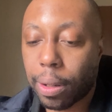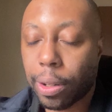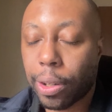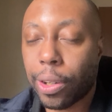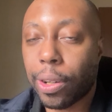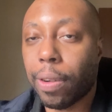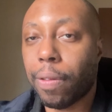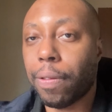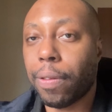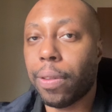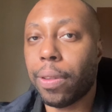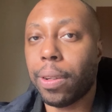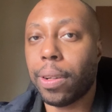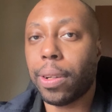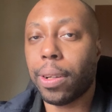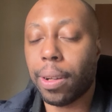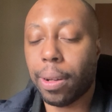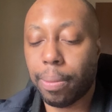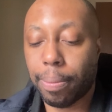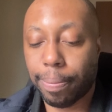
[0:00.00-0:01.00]
shuffle this
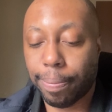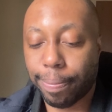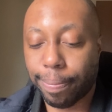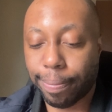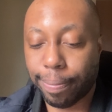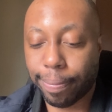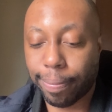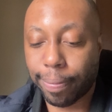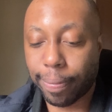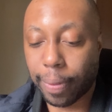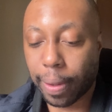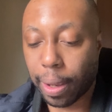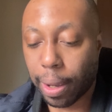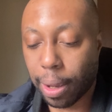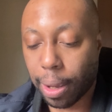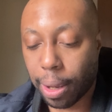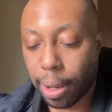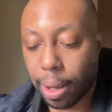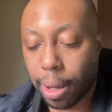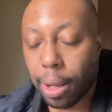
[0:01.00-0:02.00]
up.
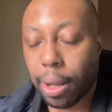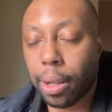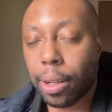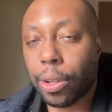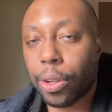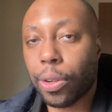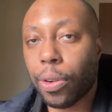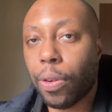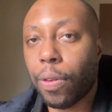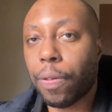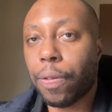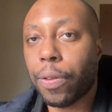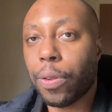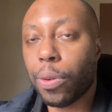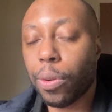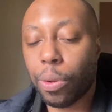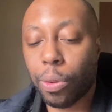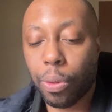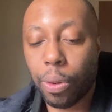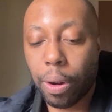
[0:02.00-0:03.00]
So for
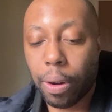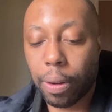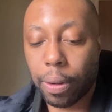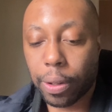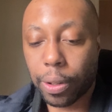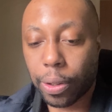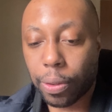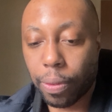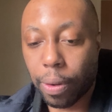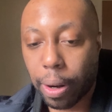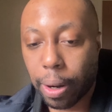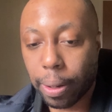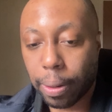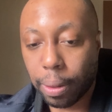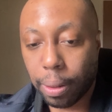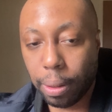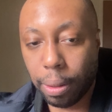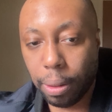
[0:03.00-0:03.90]
you Aquarius, right?